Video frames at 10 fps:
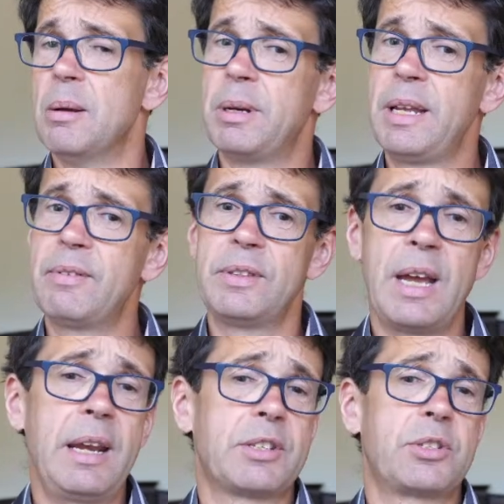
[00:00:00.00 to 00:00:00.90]
even
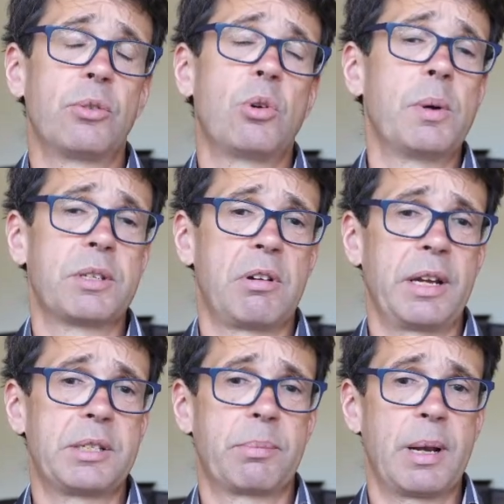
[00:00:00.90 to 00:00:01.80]
then, it's not always
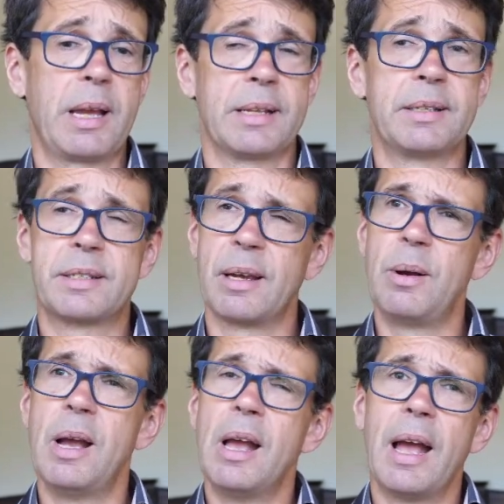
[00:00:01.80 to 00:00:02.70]
right to play it.
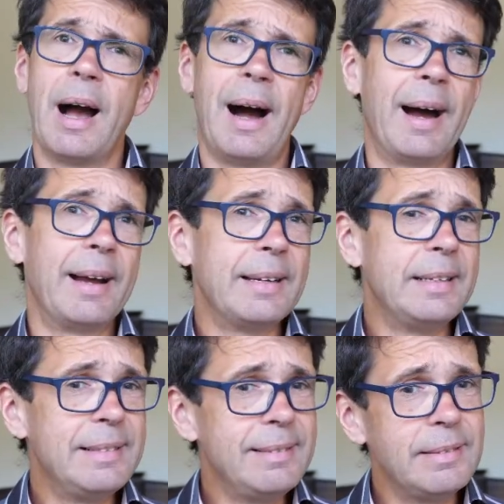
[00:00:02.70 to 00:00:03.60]
So,
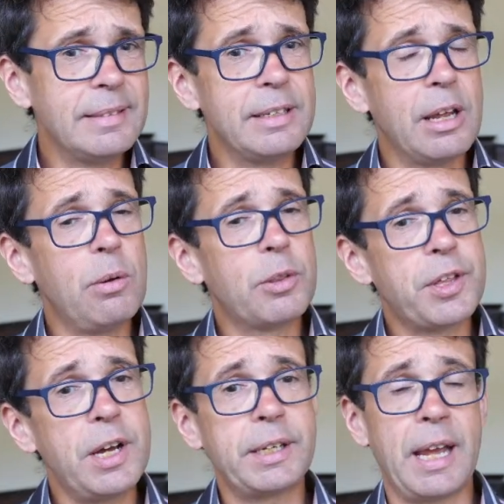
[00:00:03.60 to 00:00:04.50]
you know,
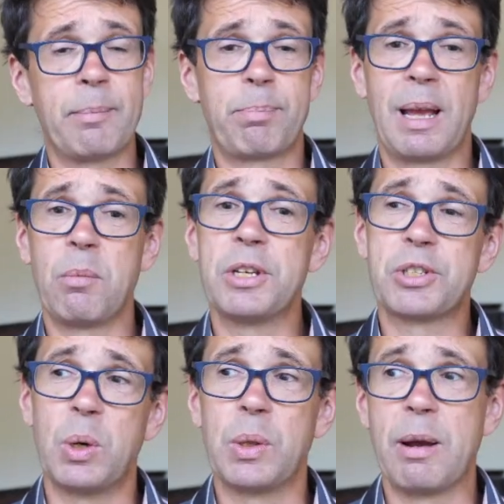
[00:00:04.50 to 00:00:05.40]
third hand play, we
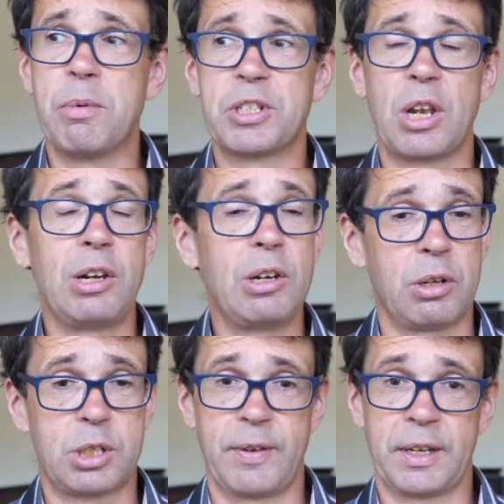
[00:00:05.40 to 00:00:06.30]
saw there was a
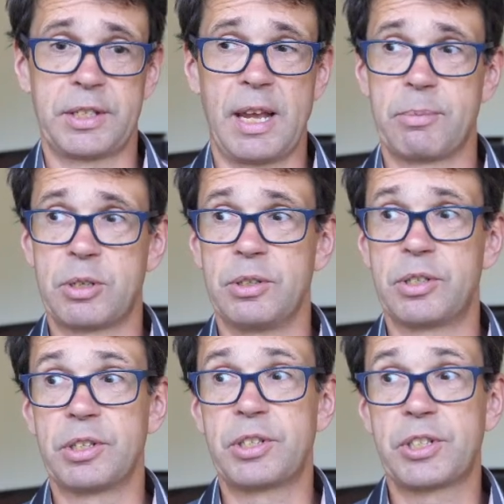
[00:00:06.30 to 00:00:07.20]
lot of
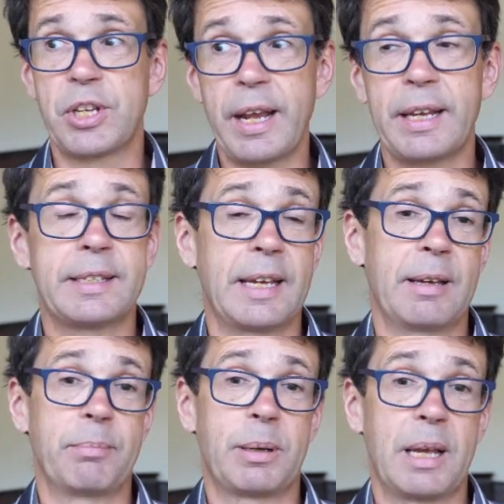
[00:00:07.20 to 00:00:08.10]
exceptions. Second
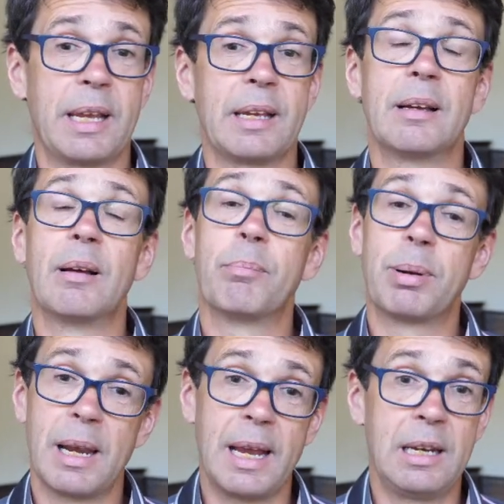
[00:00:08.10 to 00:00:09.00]
hand play
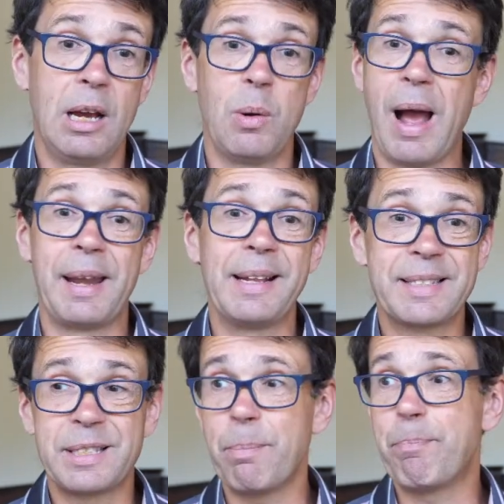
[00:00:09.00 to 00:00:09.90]
low, and
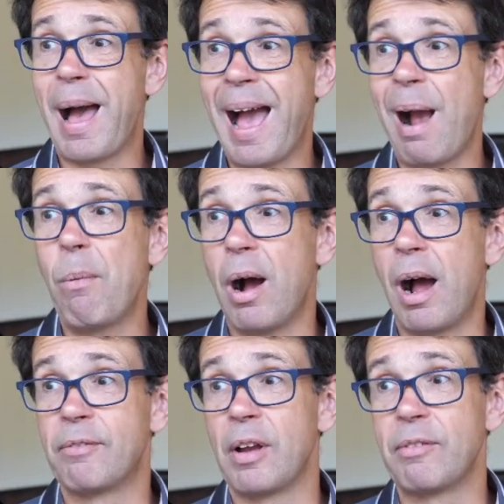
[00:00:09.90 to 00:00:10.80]
it's the power.
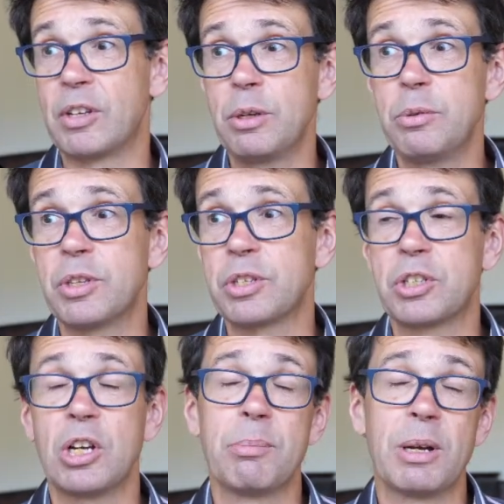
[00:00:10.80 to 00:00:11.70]
I've used this
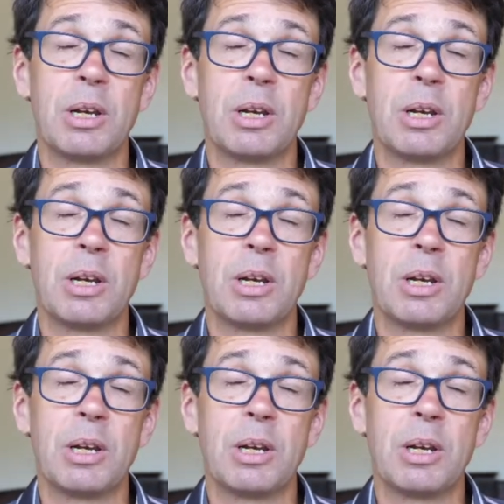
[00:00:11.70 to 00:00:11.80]
term a